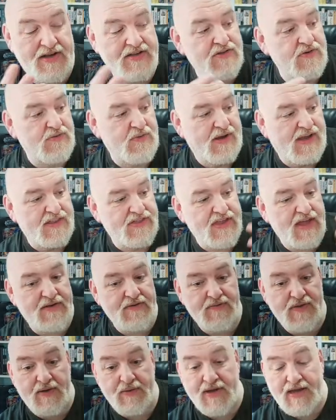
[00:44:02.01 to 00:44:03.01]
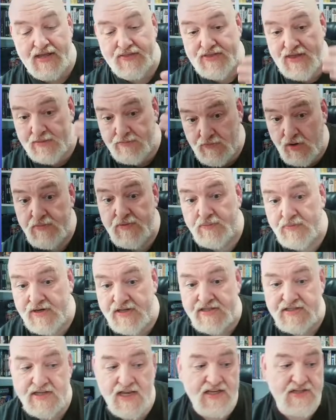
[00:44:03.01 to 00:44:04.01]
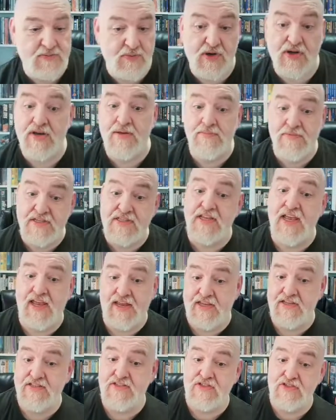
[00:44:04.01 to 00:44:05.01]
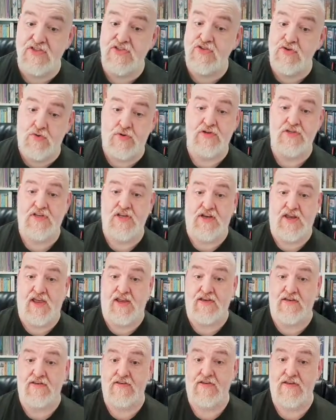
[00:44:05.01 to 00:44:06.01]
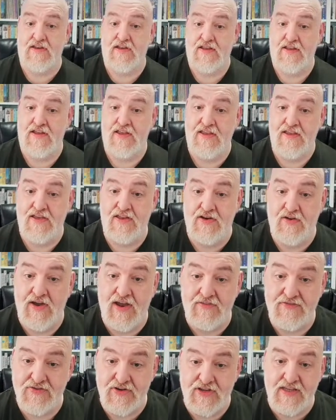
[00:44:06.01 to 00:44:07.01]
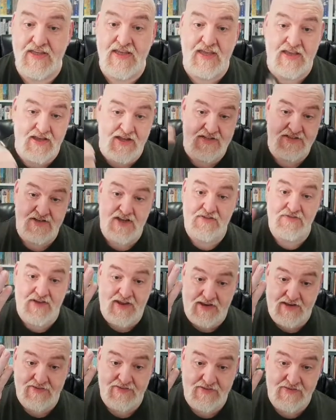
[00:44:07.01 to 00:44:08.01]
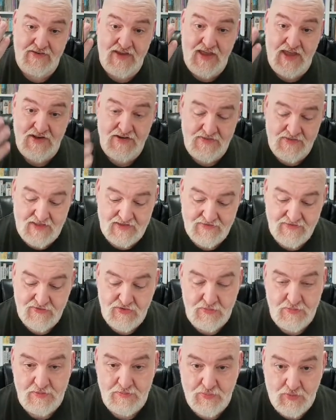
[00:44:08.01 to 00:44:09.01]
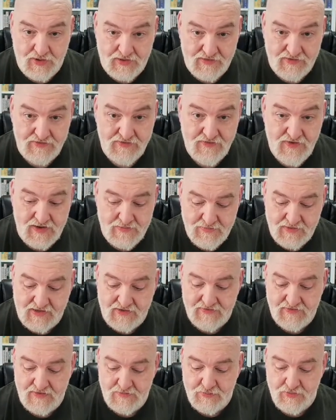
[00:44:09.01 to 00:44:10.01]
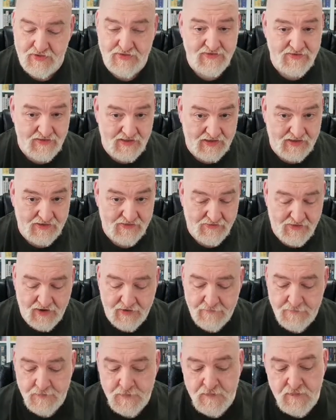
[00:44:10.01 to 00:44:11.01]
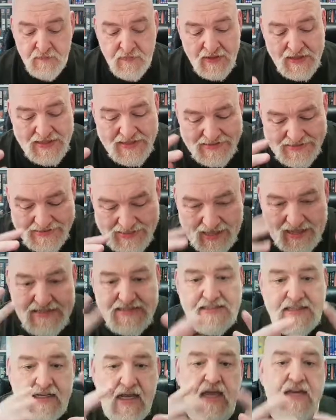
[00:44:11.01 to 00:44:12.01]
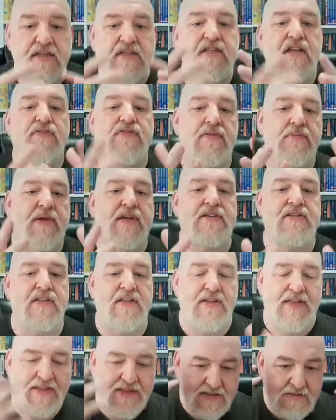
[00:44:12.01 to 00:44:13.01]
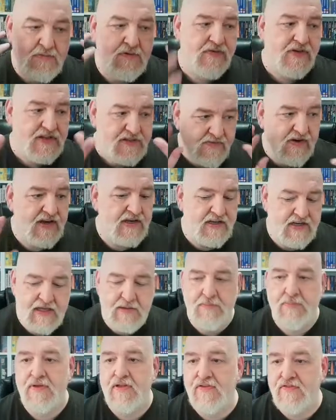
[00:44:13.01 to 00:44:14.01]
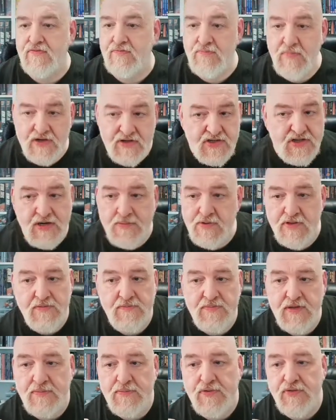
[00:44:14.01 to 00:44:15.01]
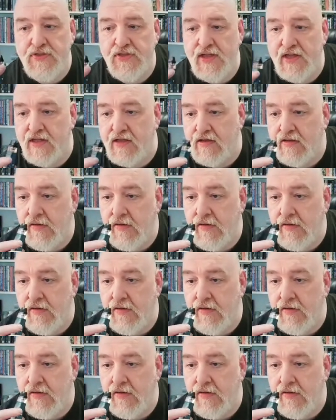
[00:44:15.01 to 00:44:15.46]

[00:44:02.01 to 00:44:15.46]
So we get that moment when he says we're going to miss Angus's sword tonight, after he cuts off Angus's head in that stupid pointless fight because of the princeling, right? Mm-hmm. That's the kind of stuff that makes this movie is very deep. It's much deeper than people think.